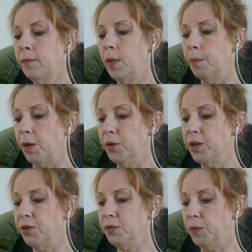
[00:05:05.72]
Mother
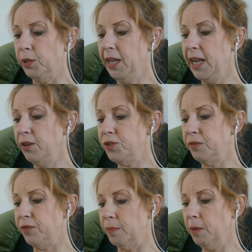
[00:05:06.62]
Goose pulled a handkerchief
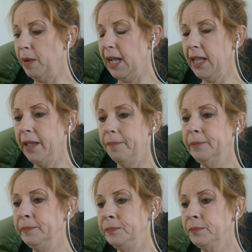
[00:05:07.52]
from her pocket
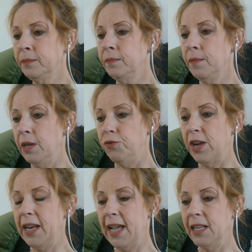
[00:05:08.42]
and
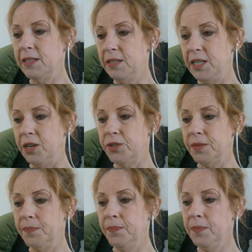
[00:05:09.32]
dried Alex's tears.
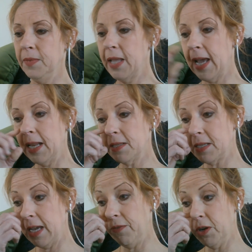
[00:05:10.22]
Alex
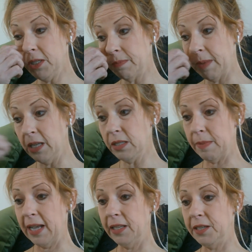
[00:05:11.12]
gave her a small
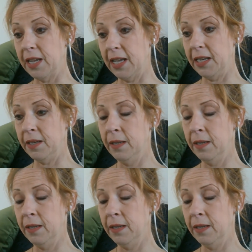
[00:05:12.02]
smile and nodded.